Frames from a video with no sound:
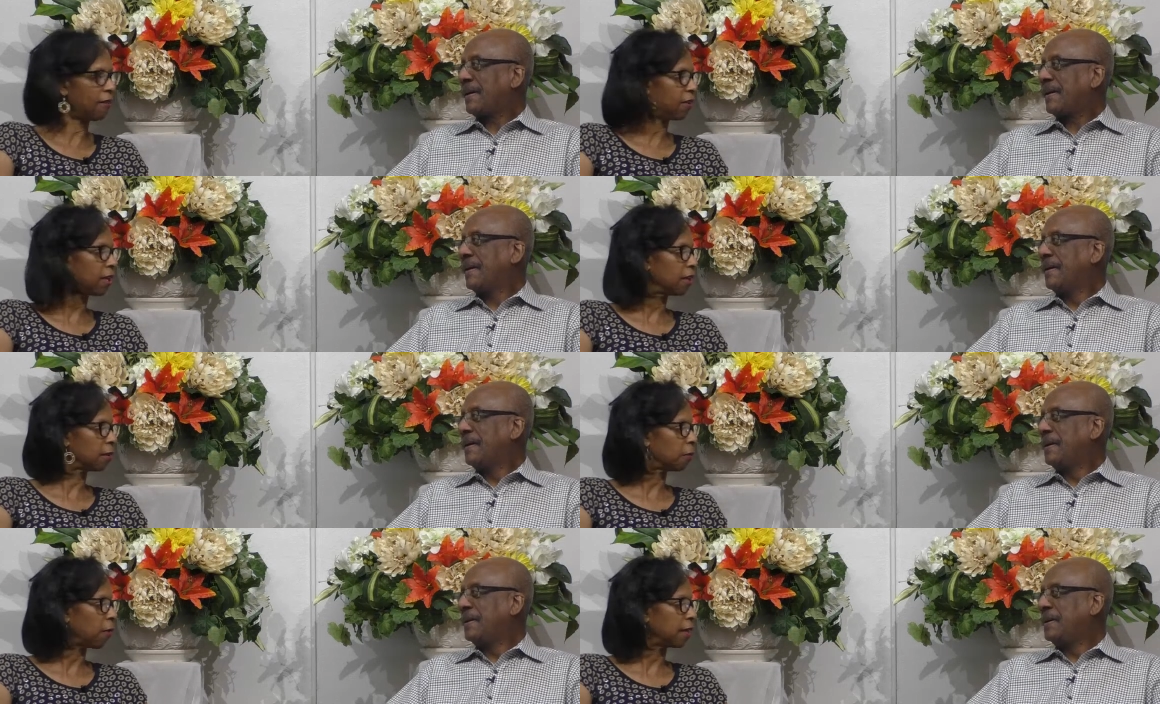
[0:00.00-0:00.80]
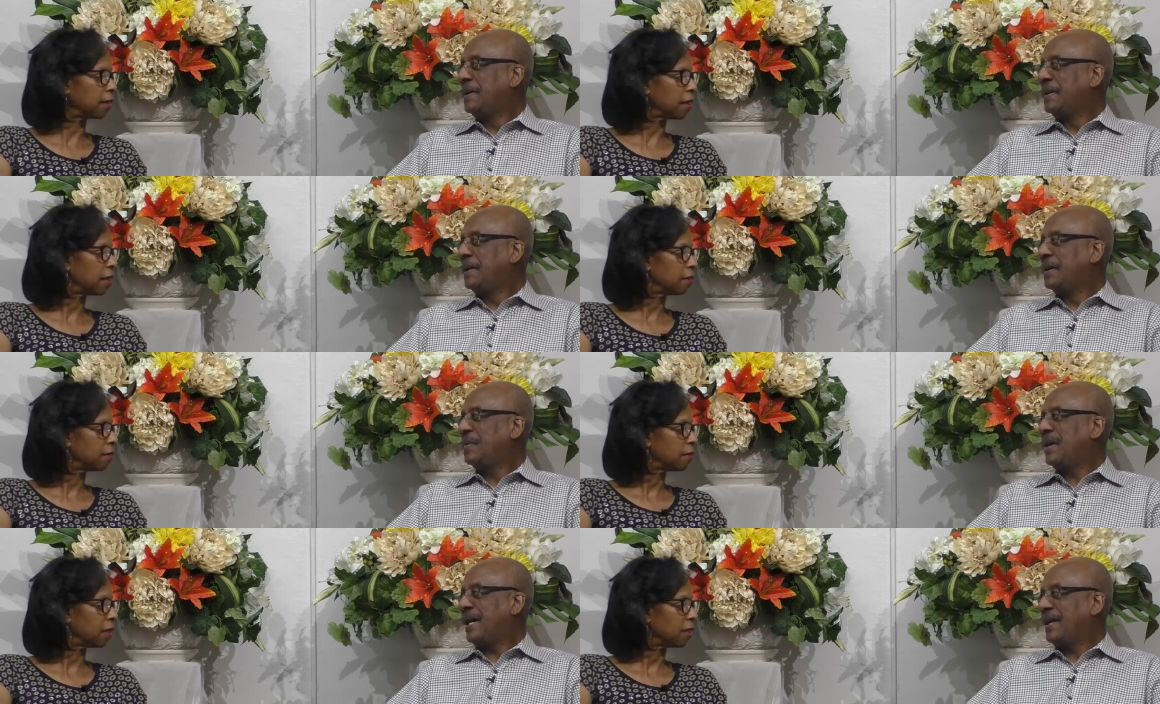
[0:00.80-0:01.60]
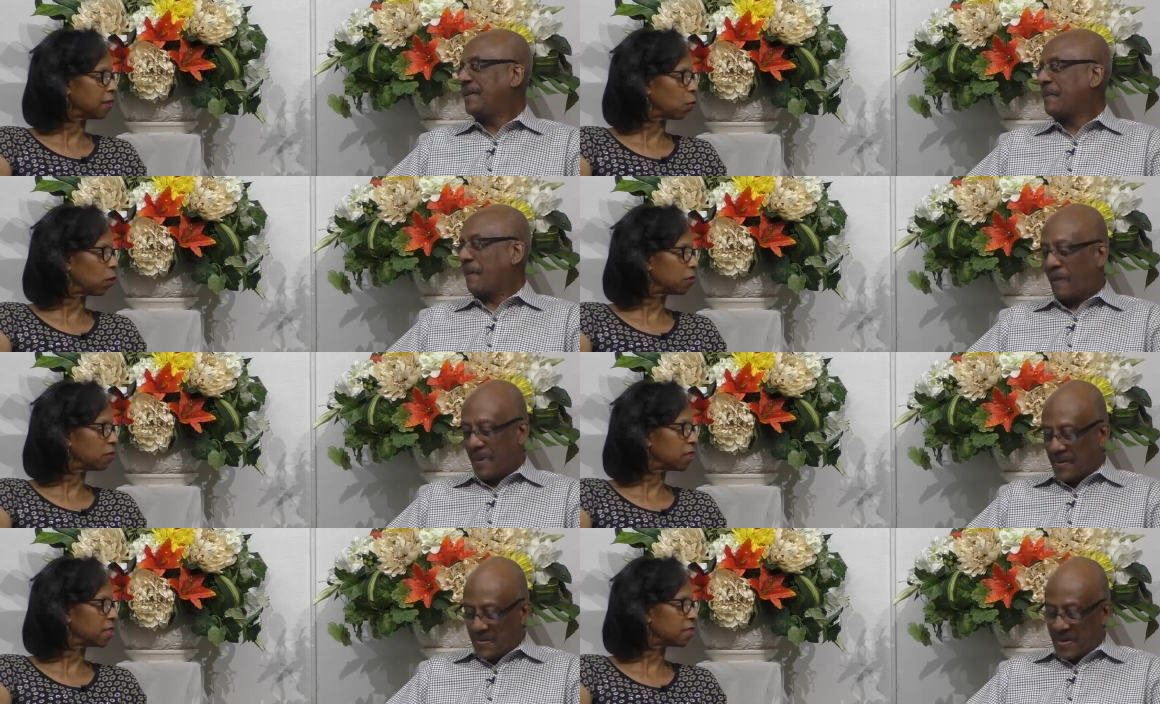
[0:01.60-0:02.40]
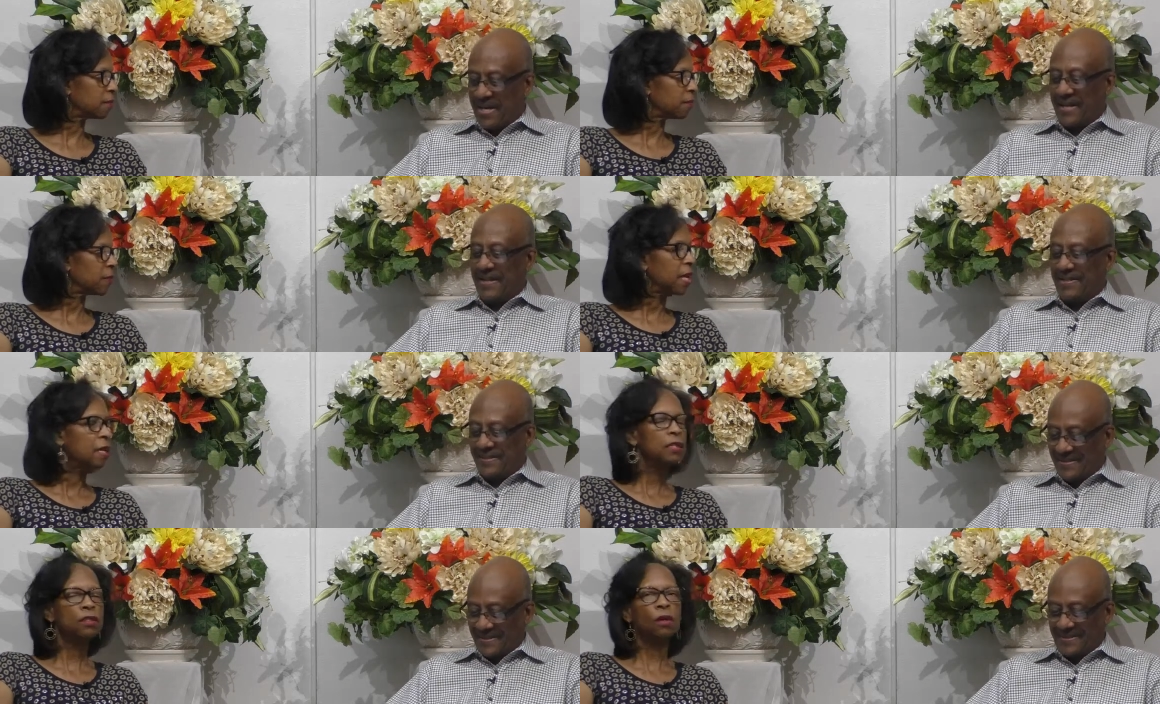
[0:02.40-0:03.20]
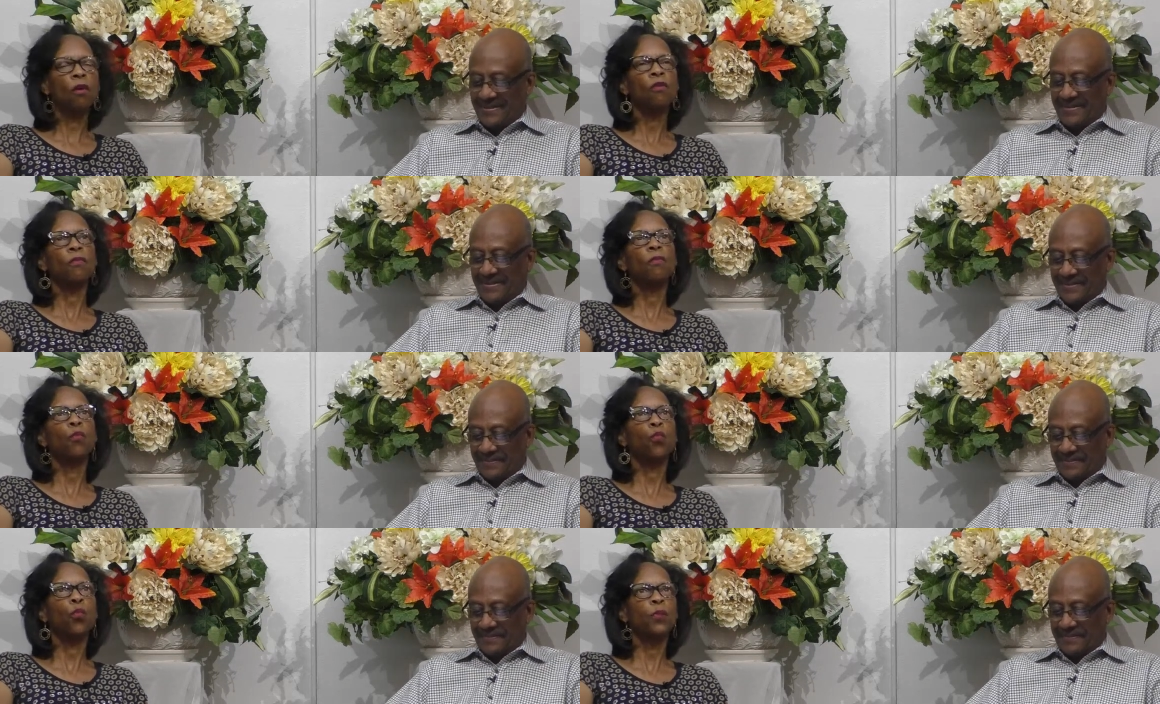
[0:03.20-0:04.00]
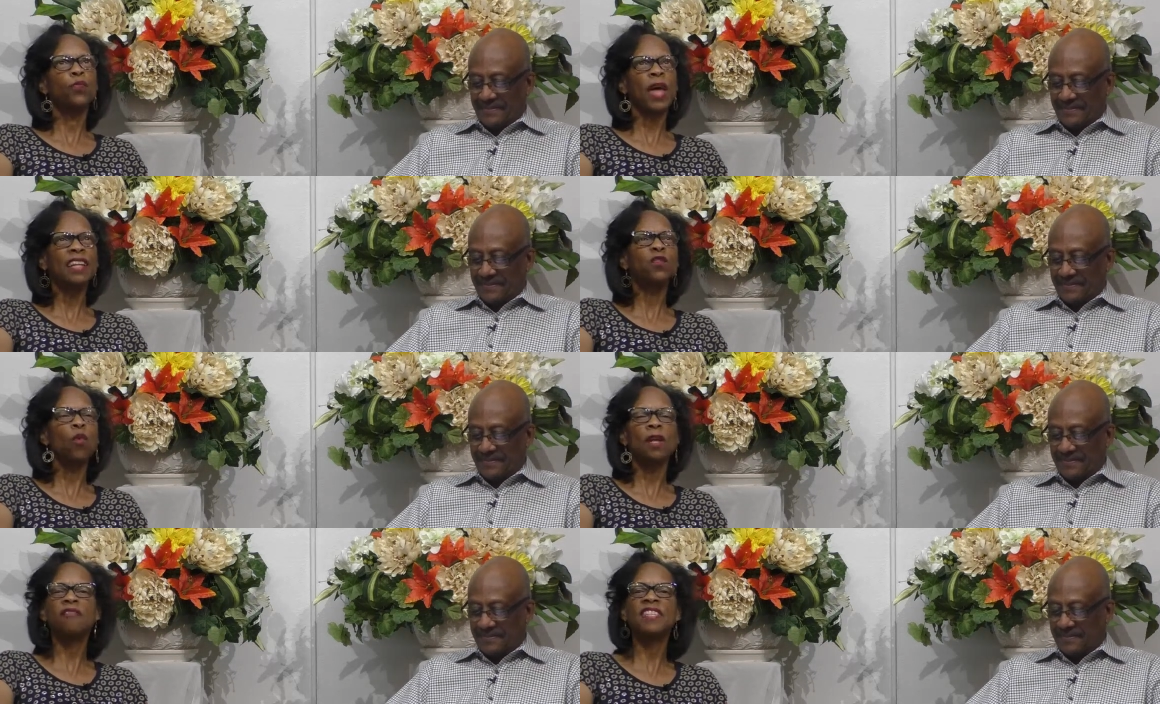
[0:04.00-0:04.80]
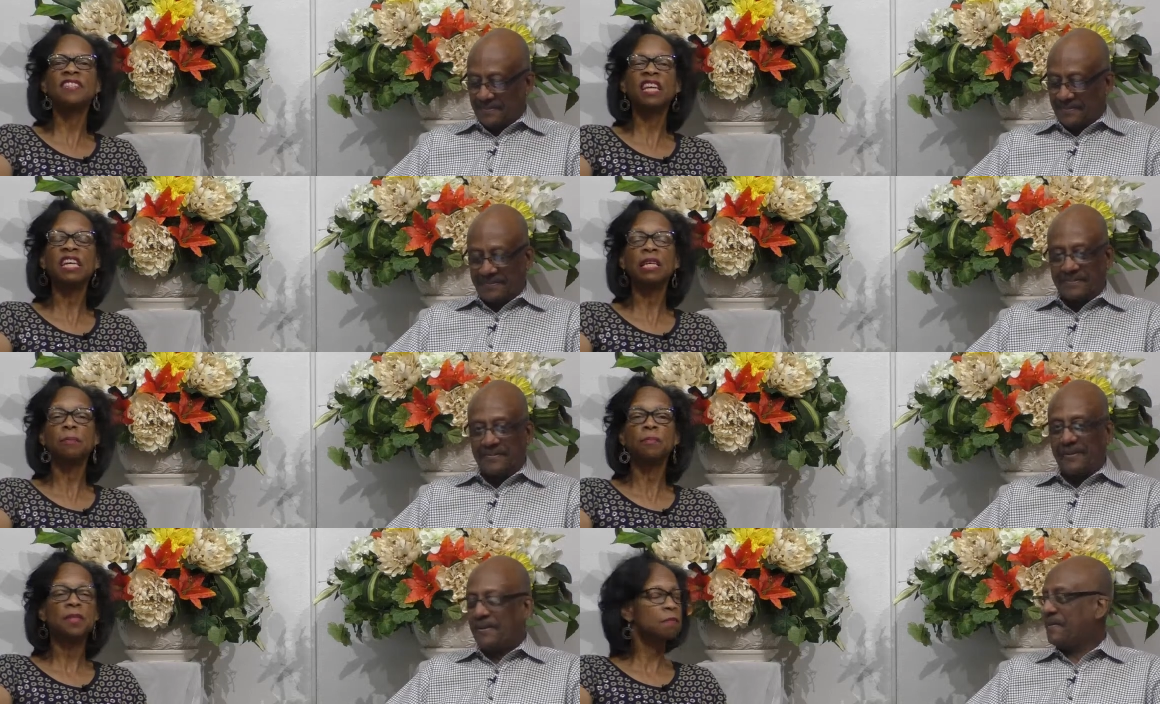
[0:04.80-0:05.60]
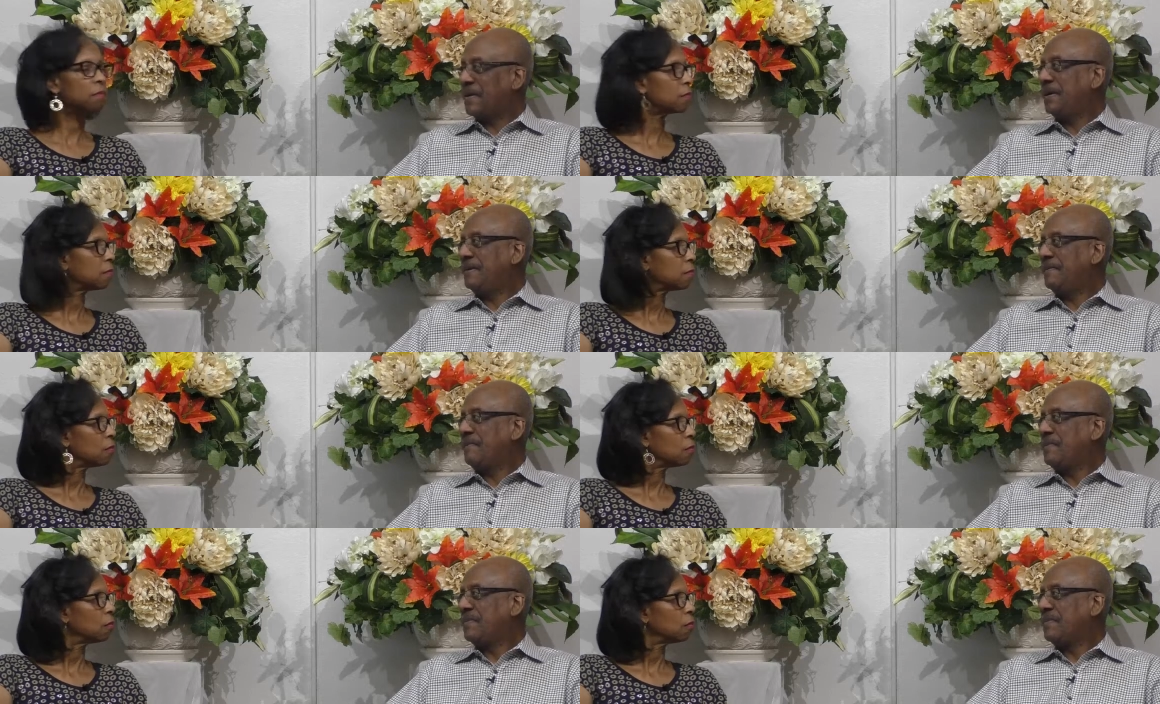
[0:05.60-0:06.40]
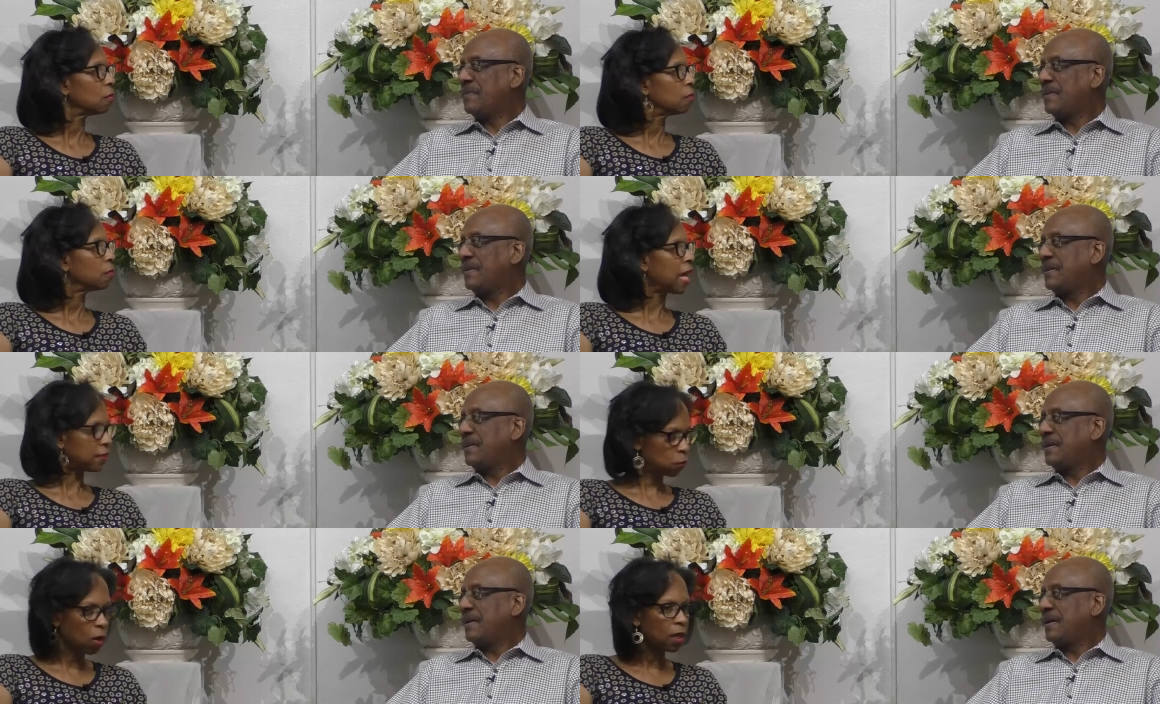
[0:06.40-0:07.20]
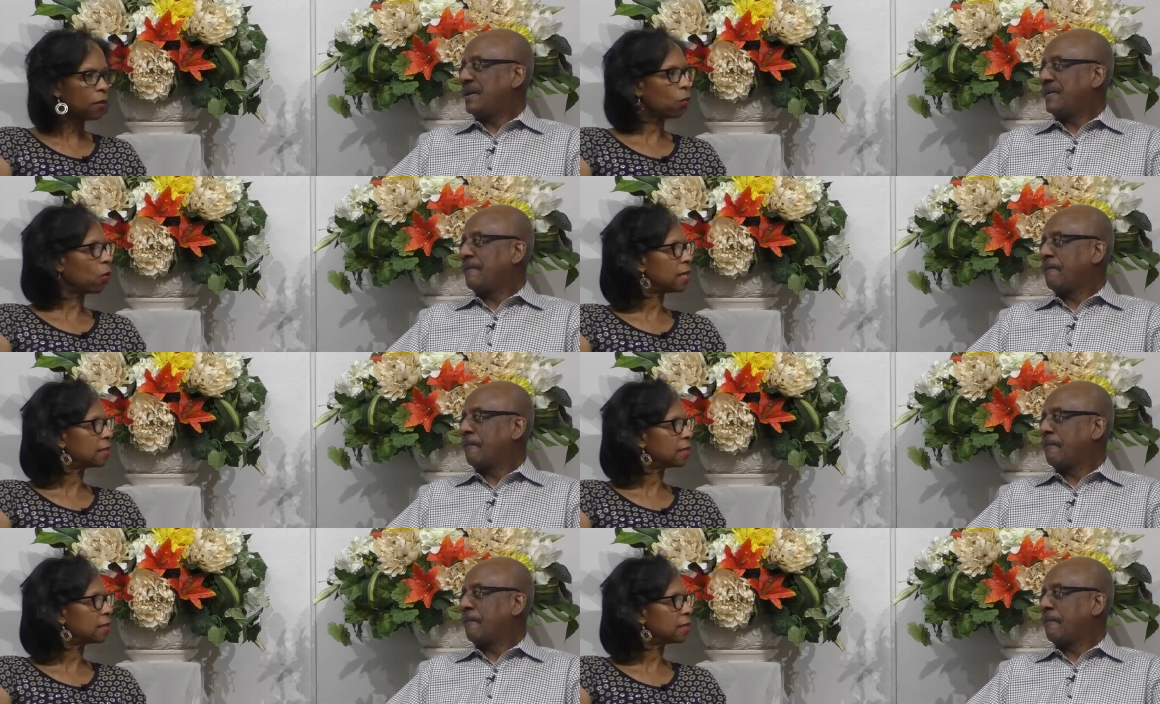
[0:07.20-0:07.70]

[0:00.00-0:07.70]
Speaker 1: didn't have a kingdom right then
Speaker 2: in the wilderness. Right.
Speaker 1: So that's one of his schemes. Good. That's one of the